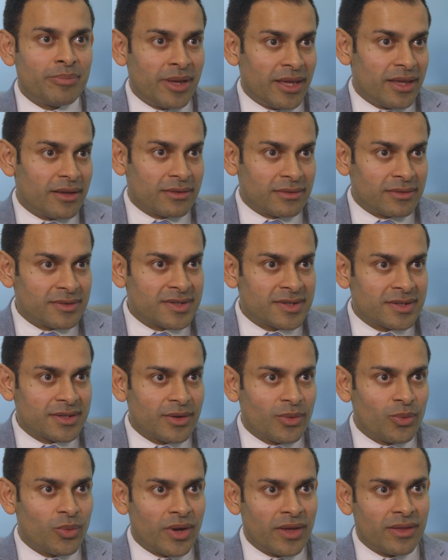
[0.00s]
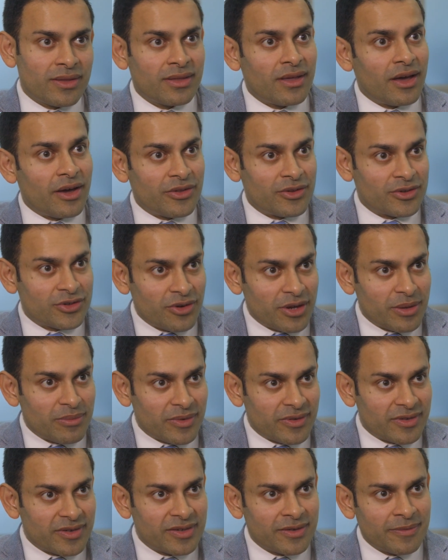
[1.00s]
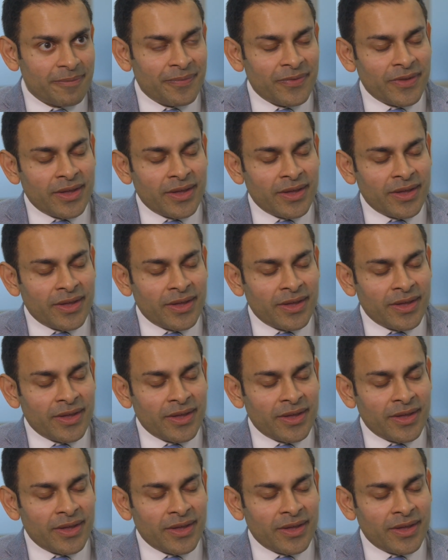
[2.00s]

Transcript: peels with other treatments.